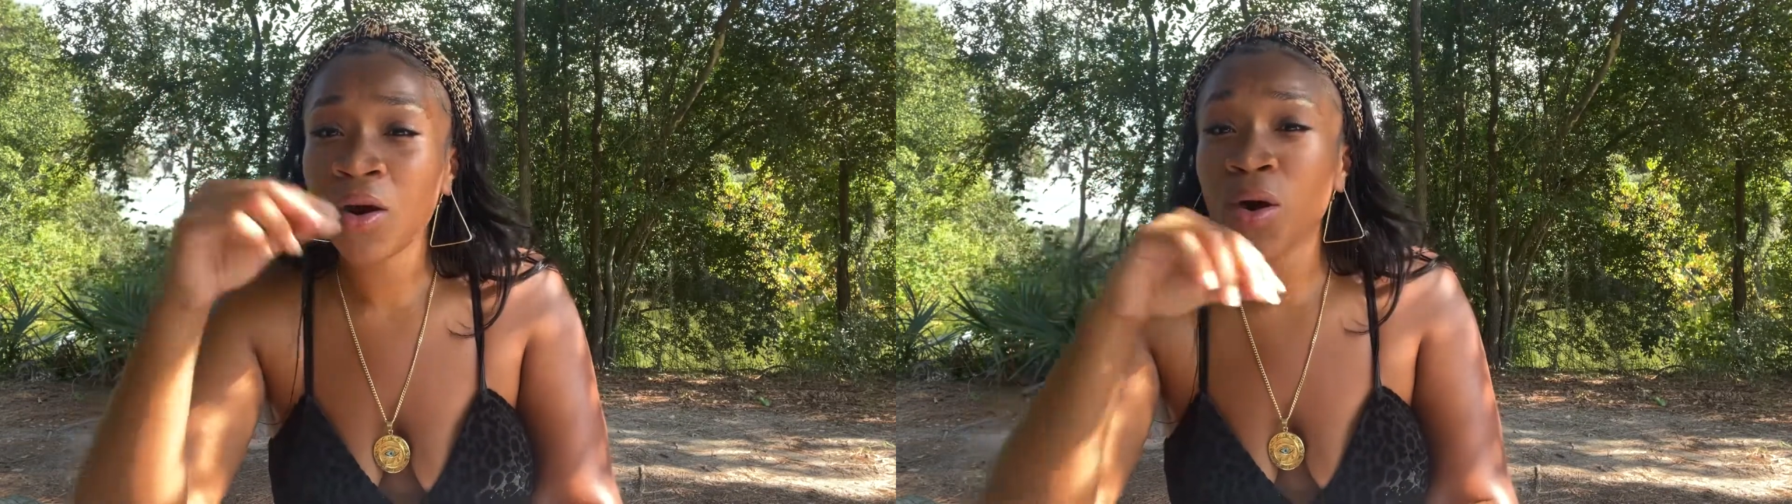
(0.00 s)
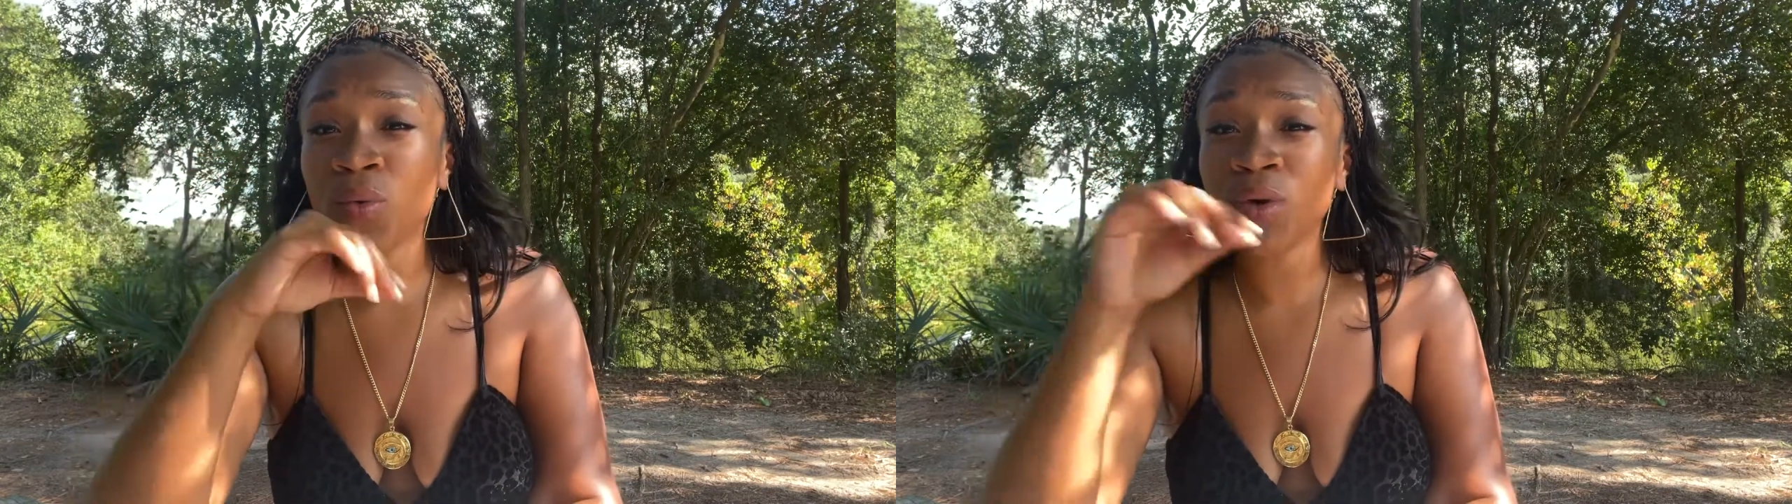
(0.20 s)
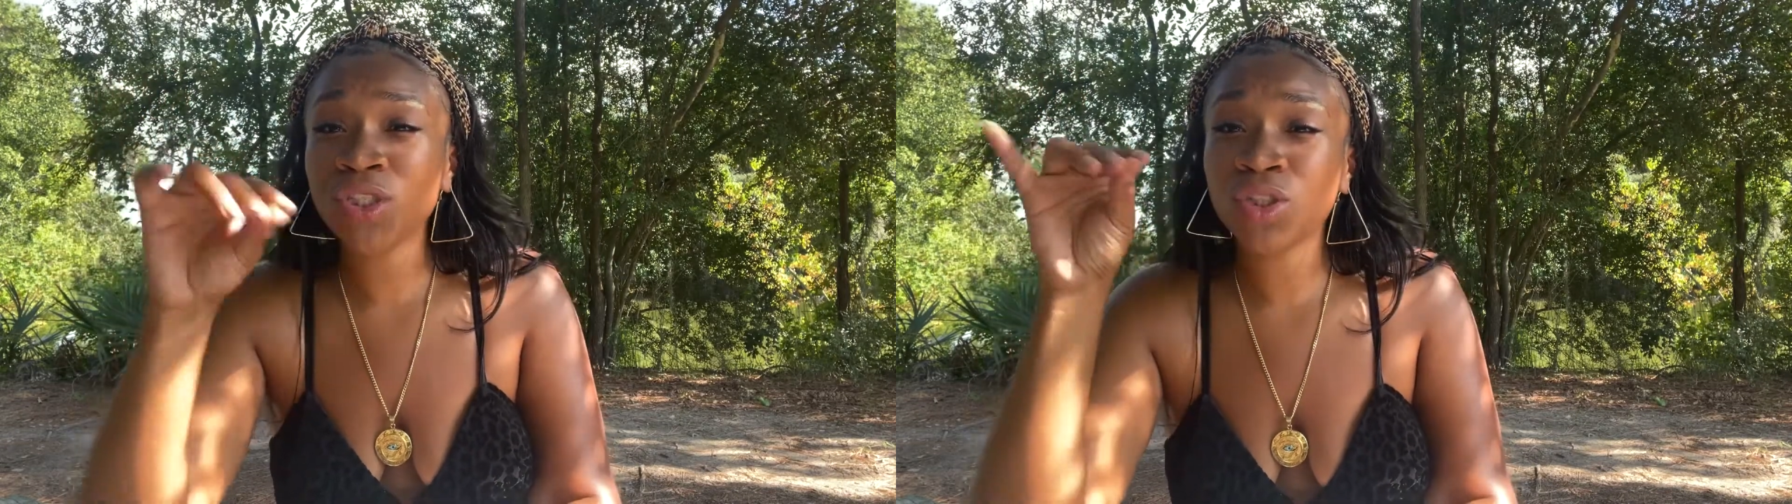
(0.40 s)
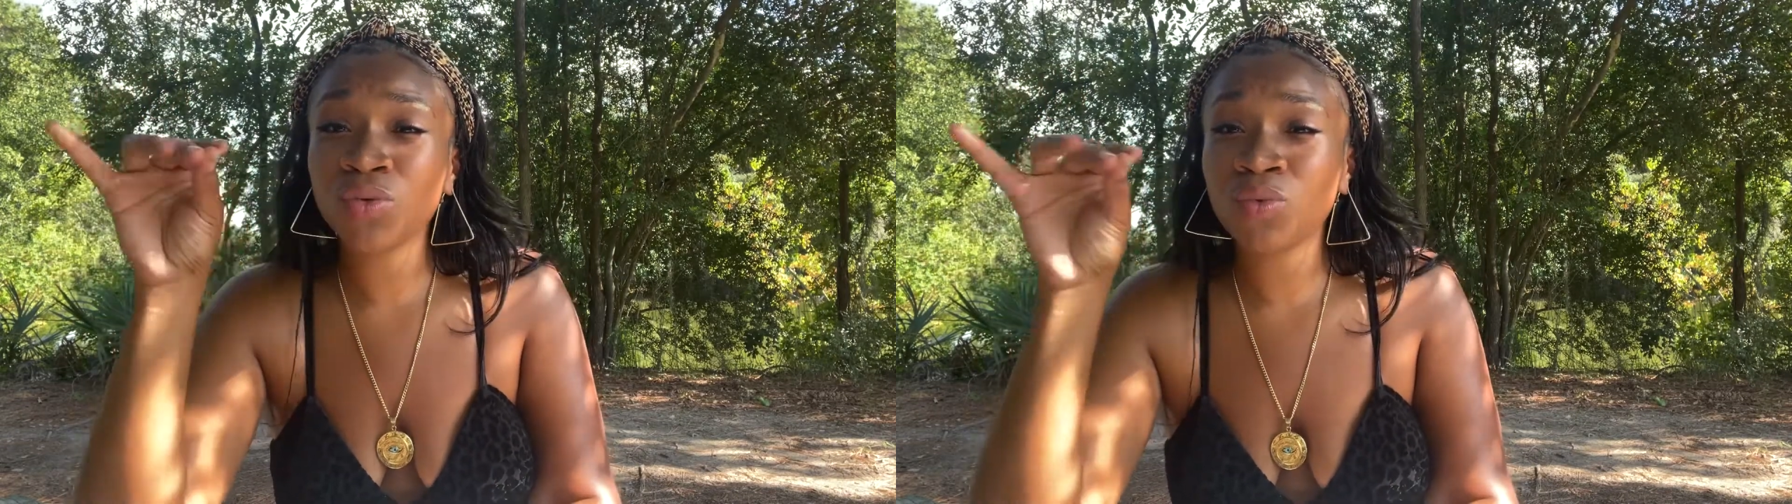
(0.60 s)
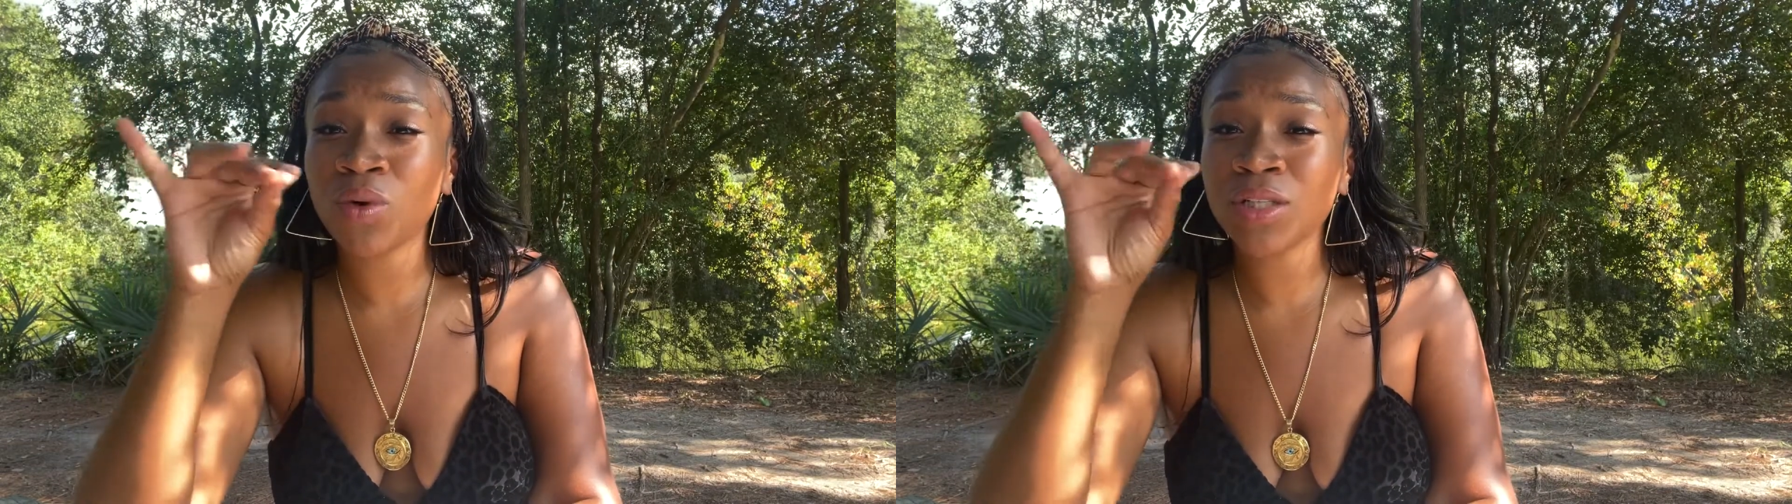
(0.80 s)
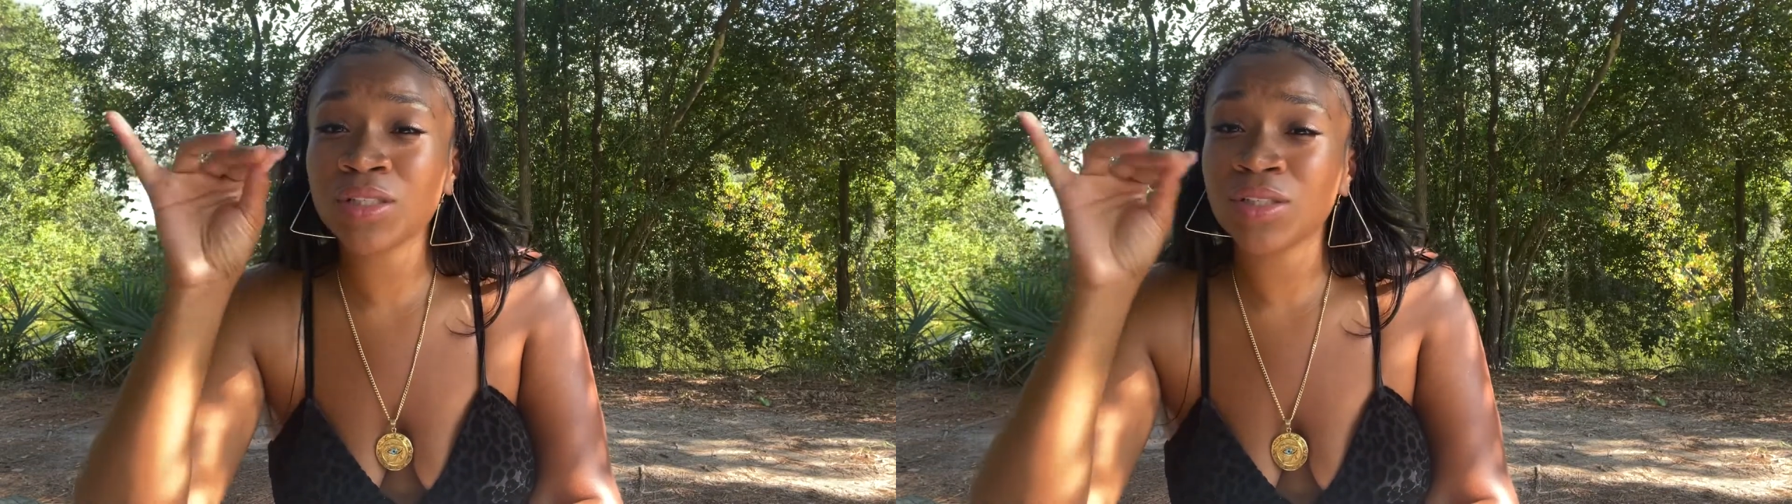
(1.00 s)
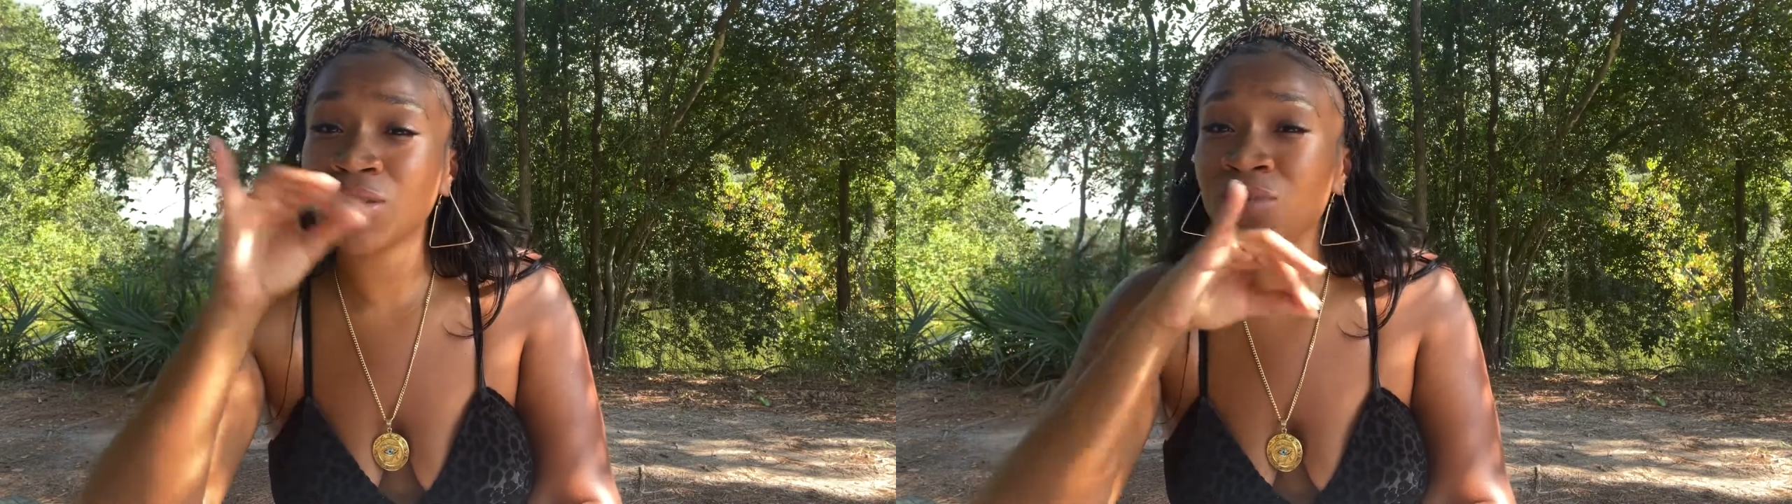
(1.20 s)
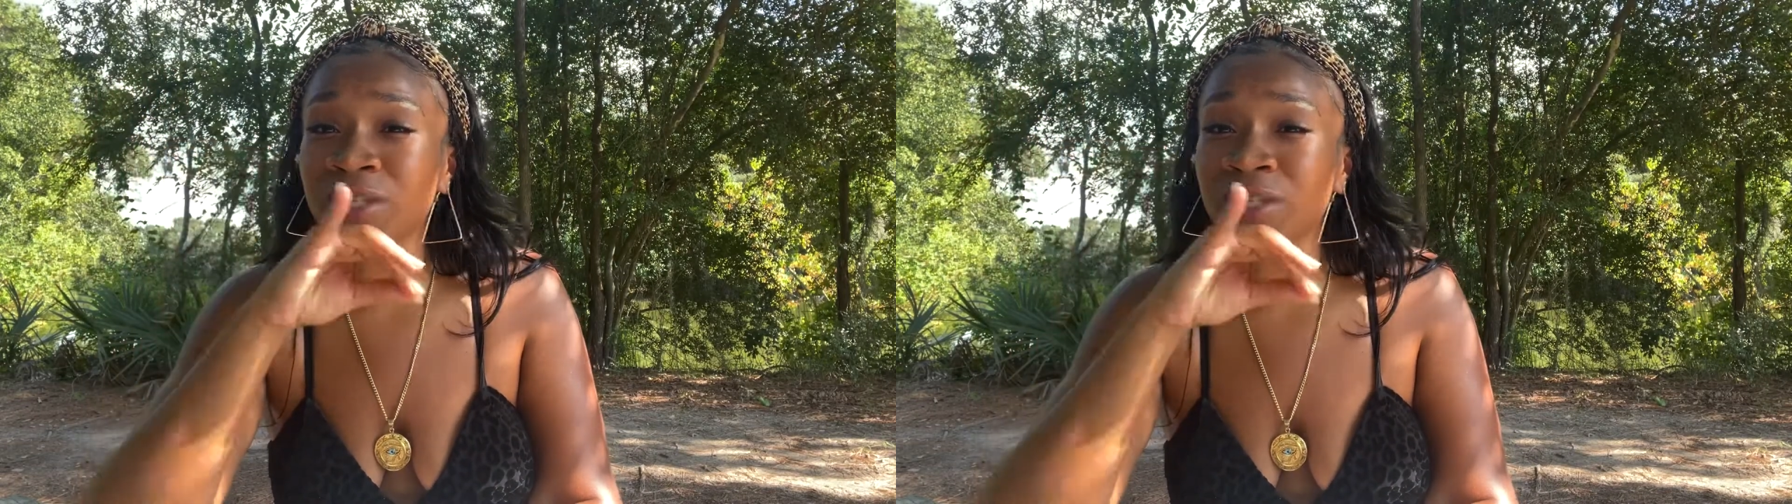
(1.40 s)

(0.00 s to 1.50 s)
or what you want to do